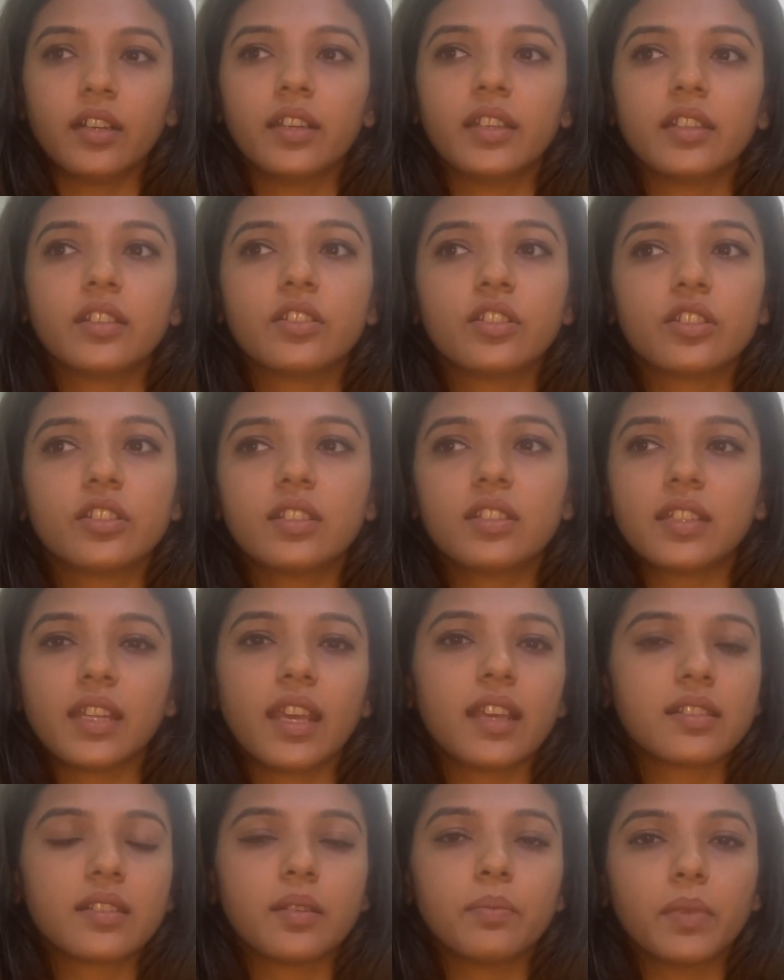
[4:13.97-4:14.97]
It just
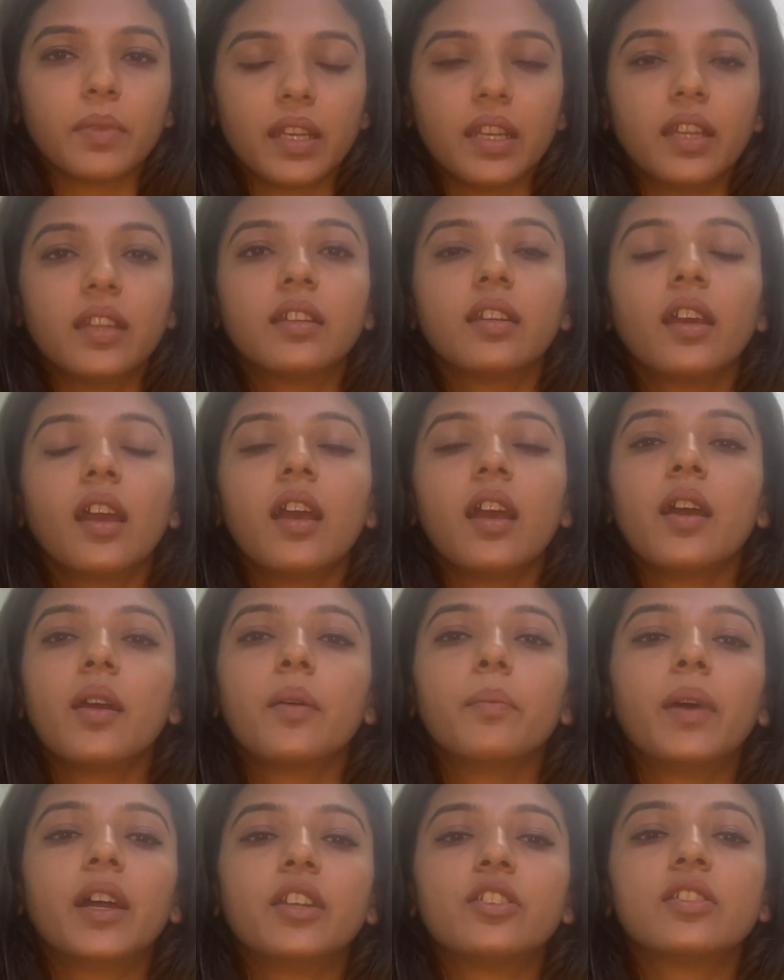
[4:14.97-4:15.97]
takes a minute,
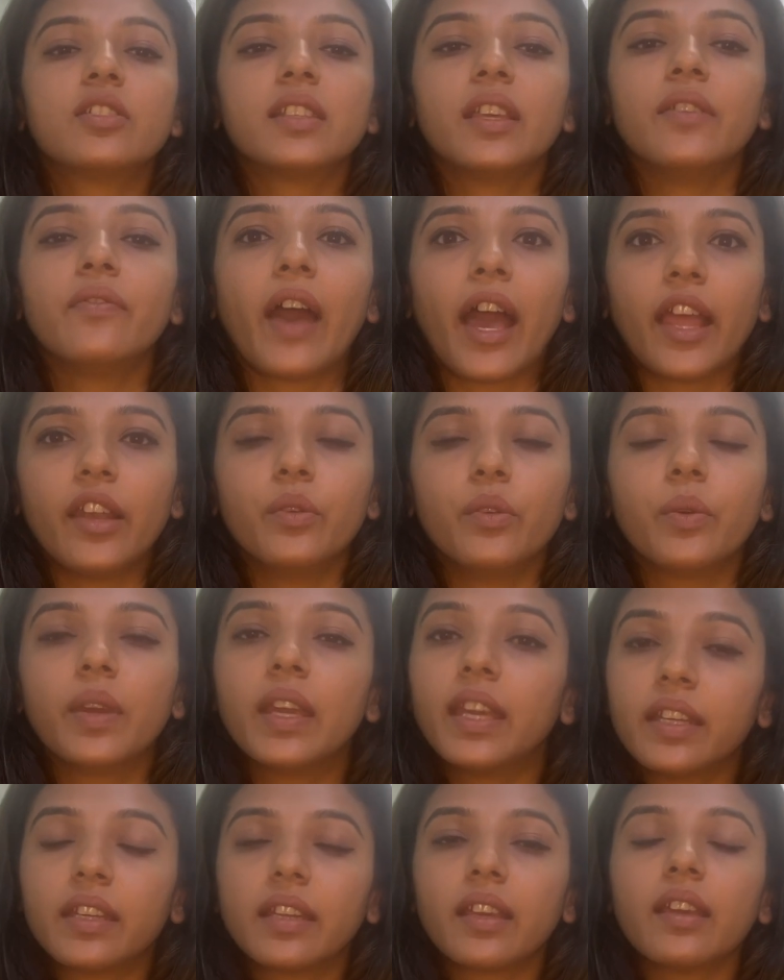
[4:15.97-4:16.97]
but just
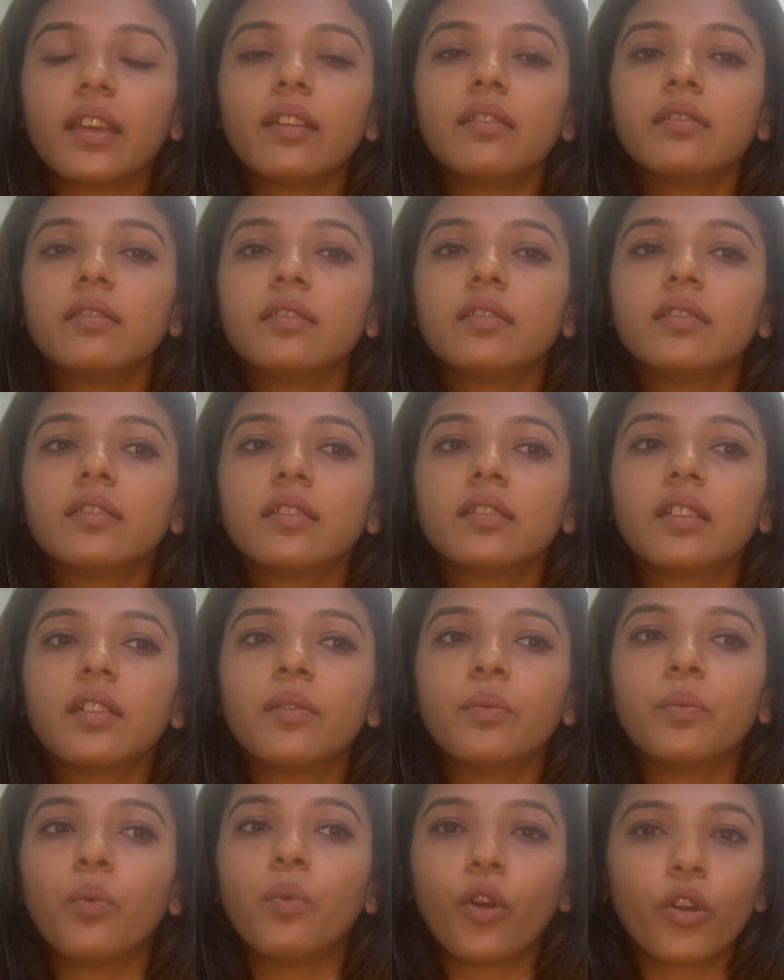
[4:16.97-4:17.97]
evaluating
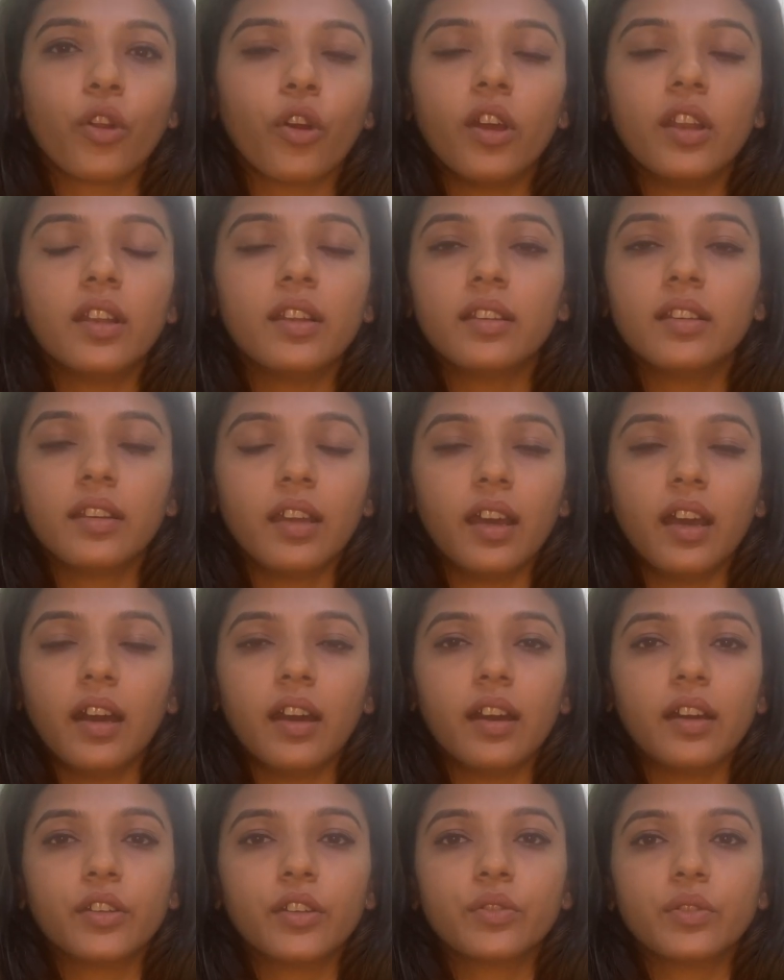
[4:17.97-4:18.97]
what
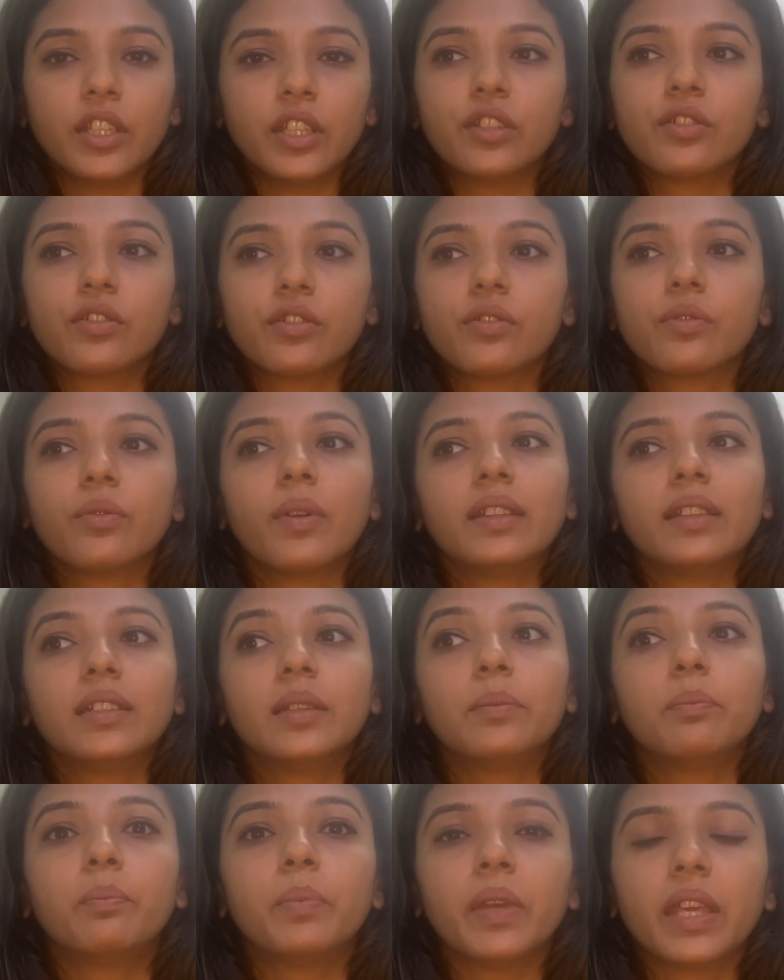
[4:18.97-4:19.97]
all you need to do and
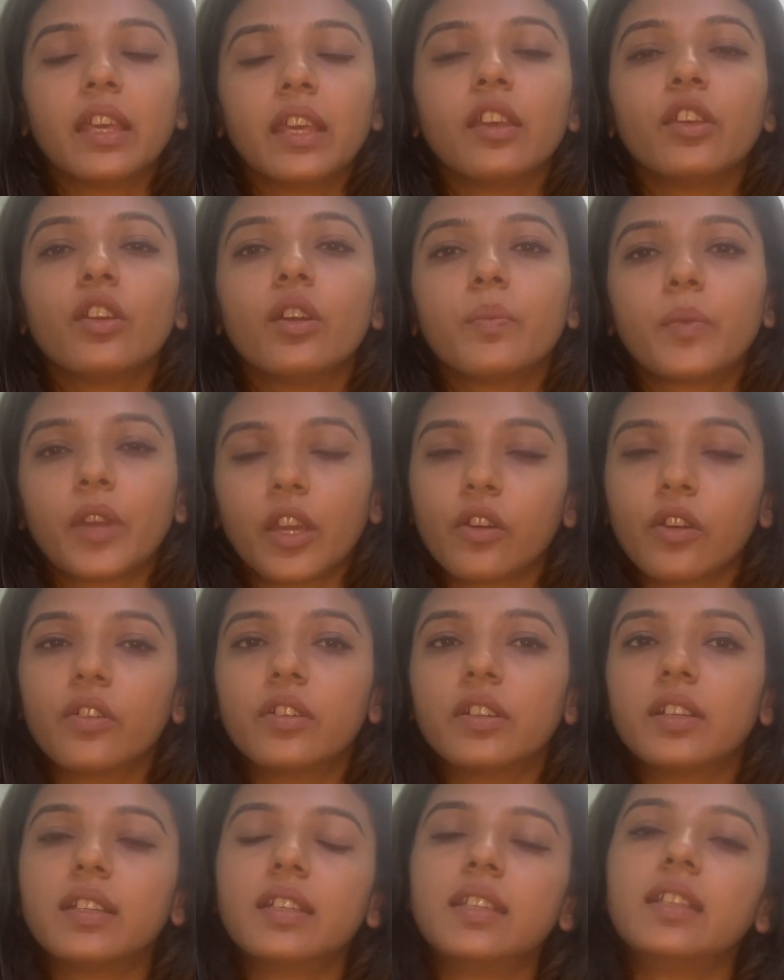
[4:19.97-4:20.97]
then picking your
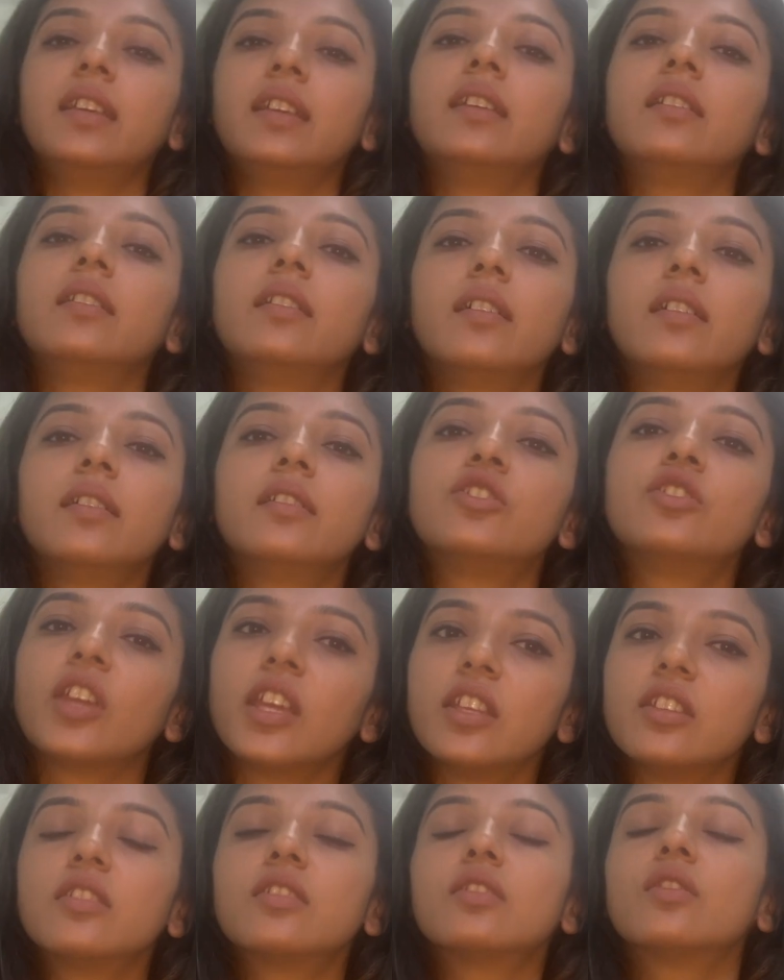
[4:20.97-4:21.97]
priority
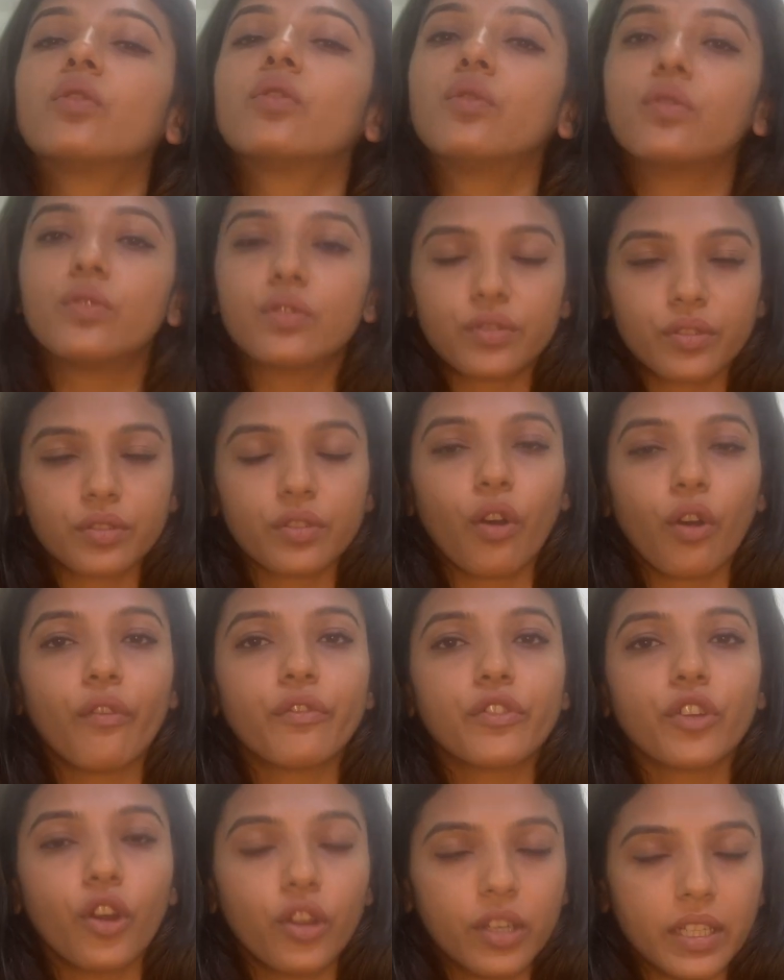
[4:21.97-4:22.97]
changes the course
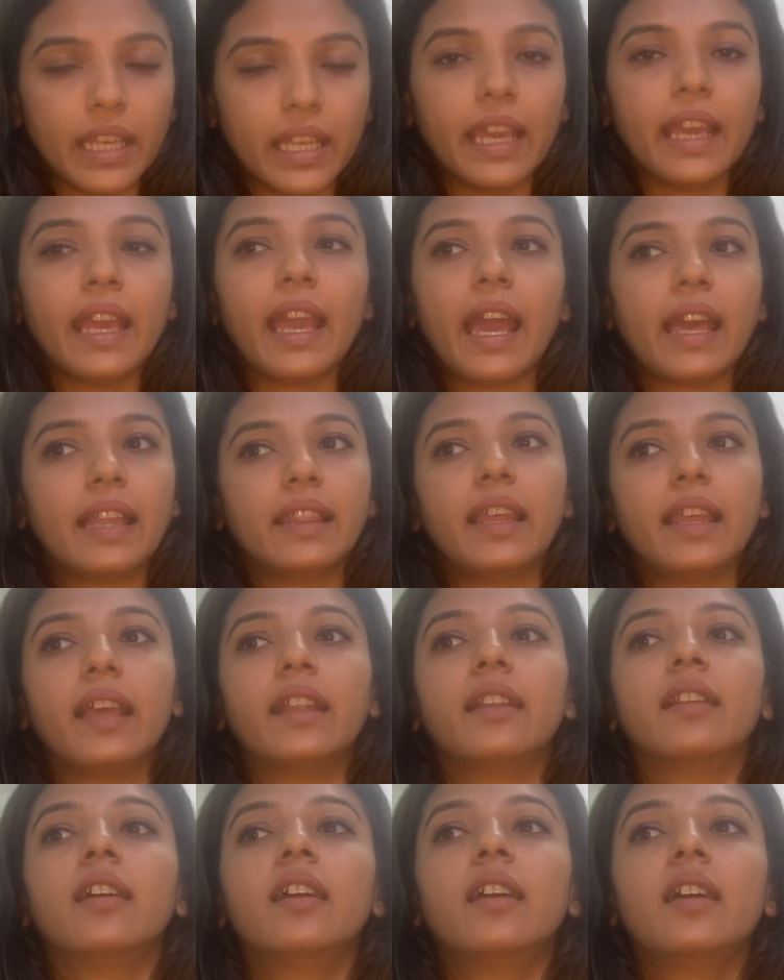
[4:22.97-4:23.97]
of your day, and
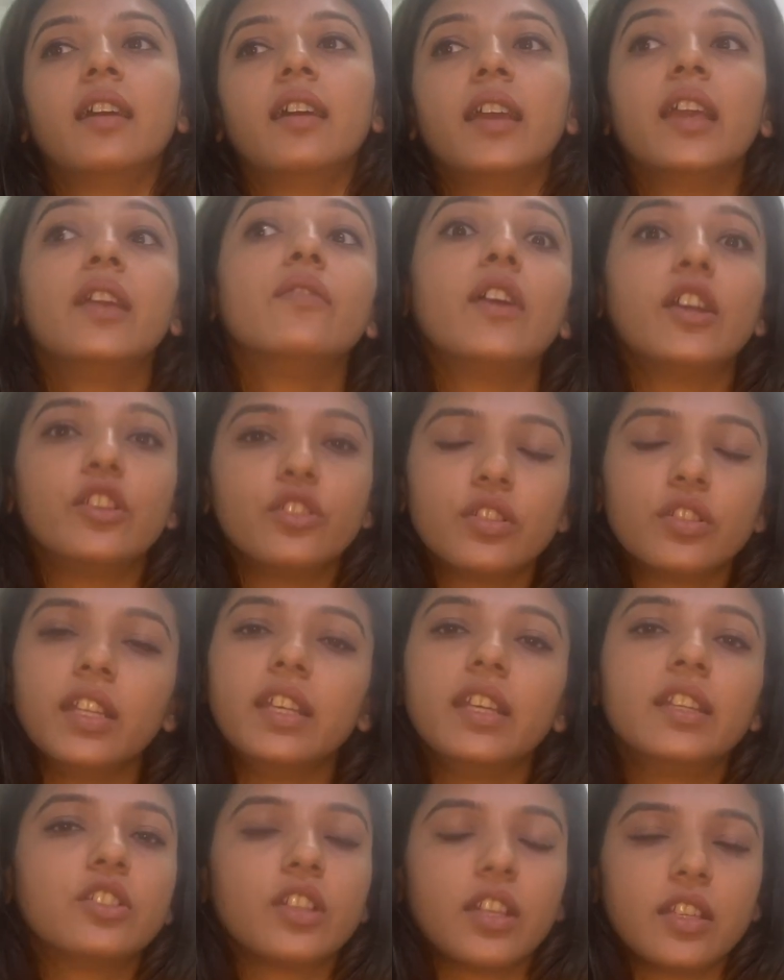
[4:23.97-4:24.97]
then
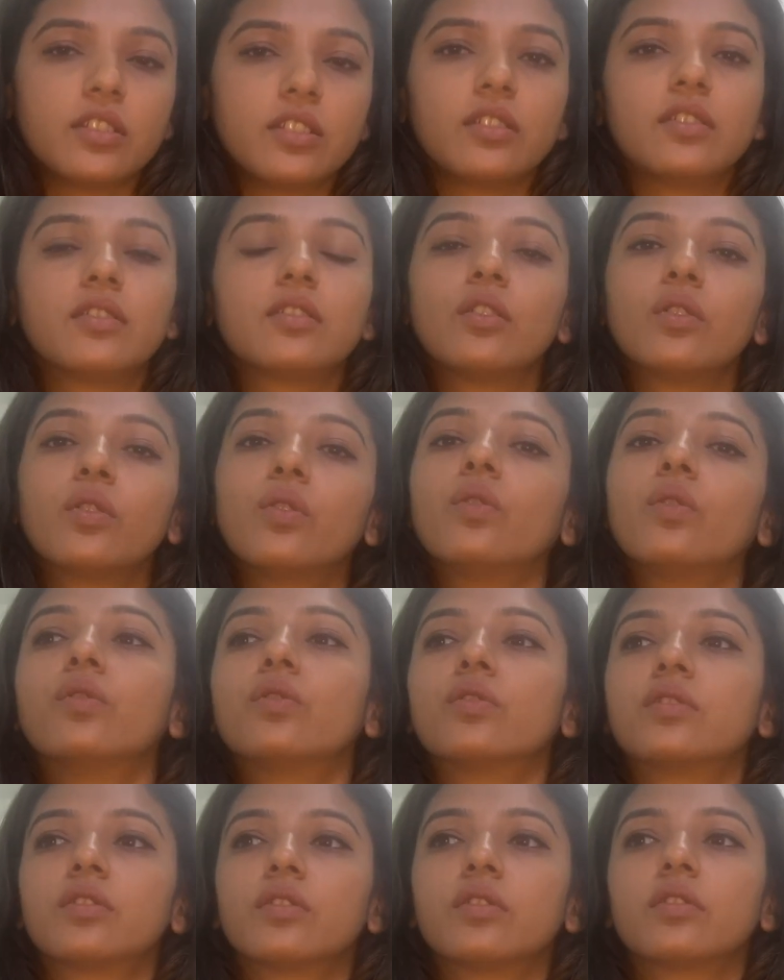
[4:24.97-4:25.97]
eventually changes the
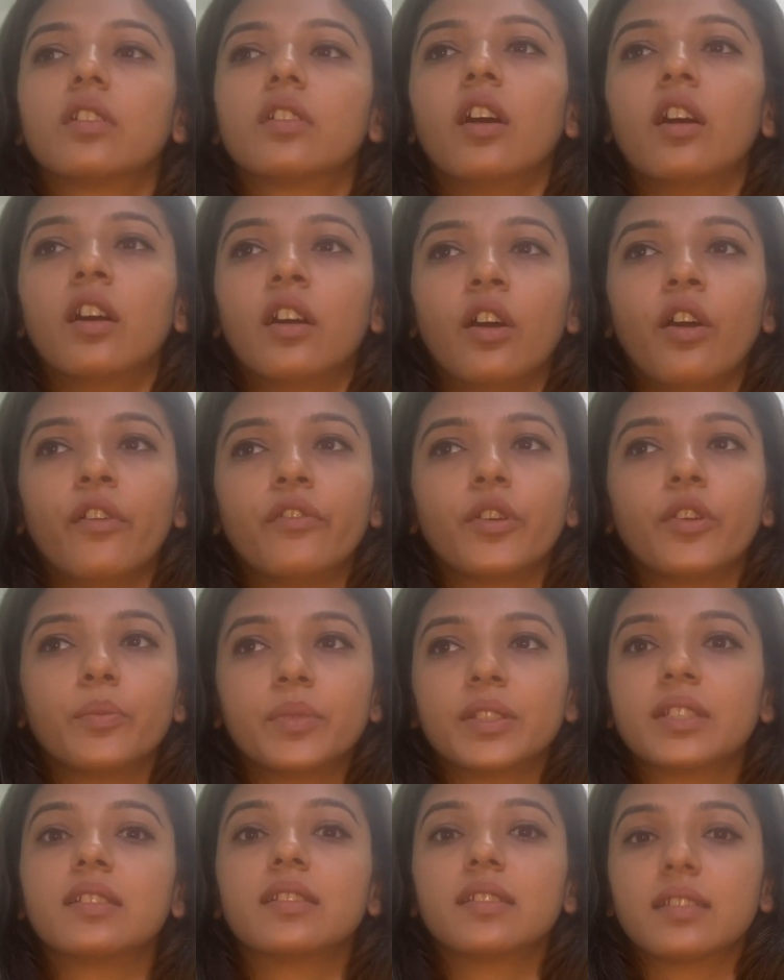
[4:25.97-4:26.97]
course of your
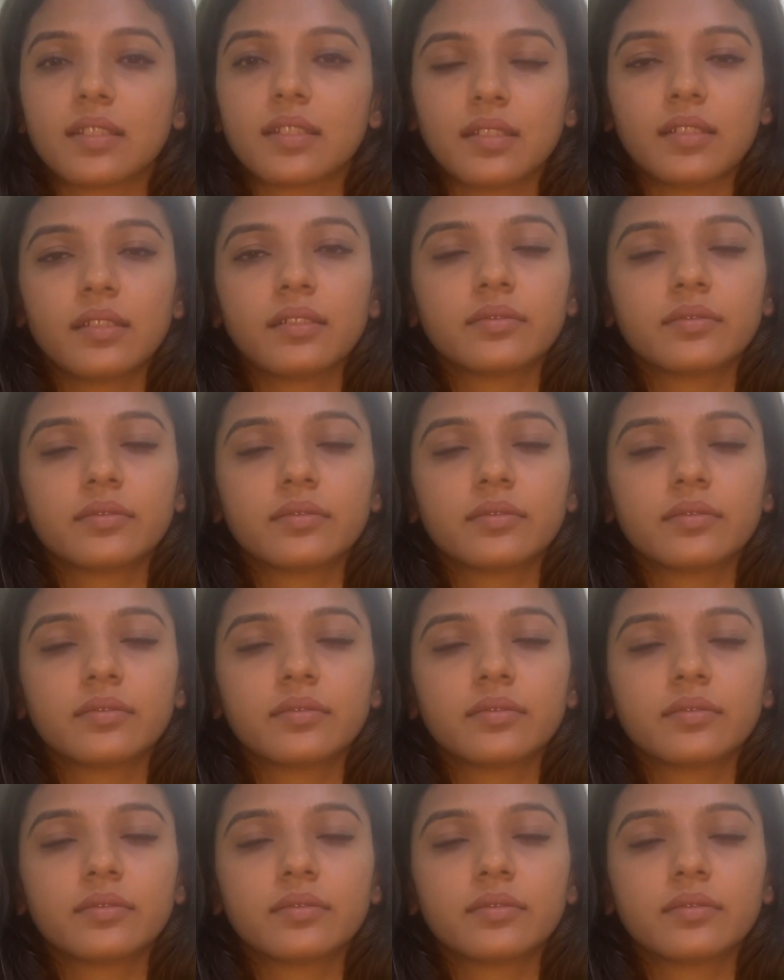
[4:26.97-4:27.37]
business.